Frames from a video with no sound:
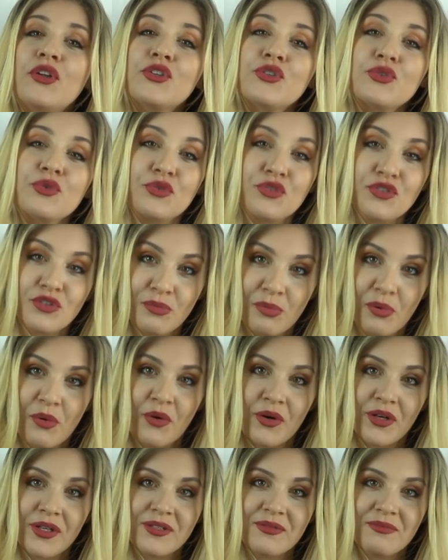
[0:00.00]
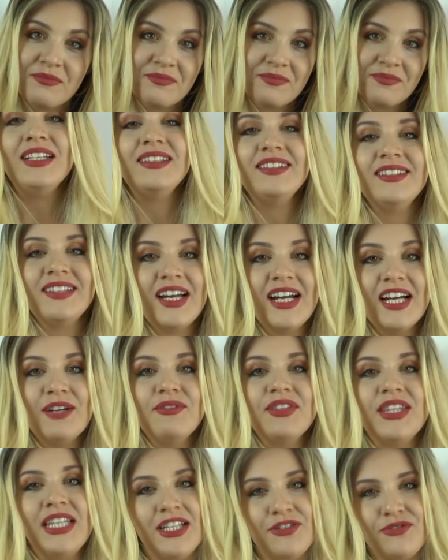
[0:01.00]
to support. Let's start
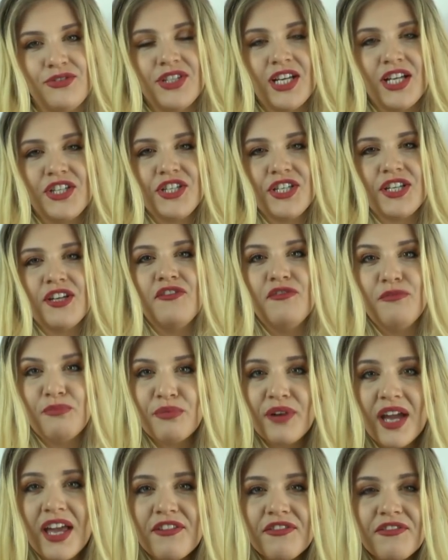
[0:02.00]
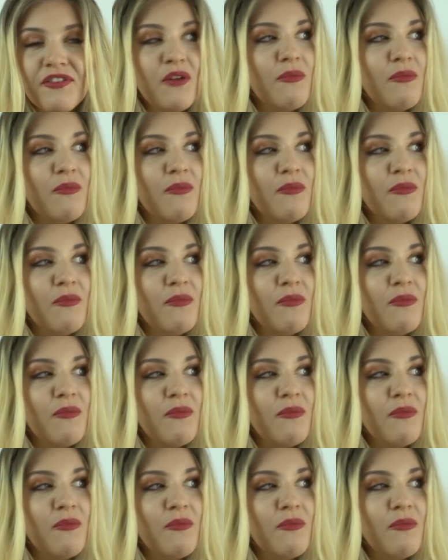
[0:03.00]
with the introduction of breath.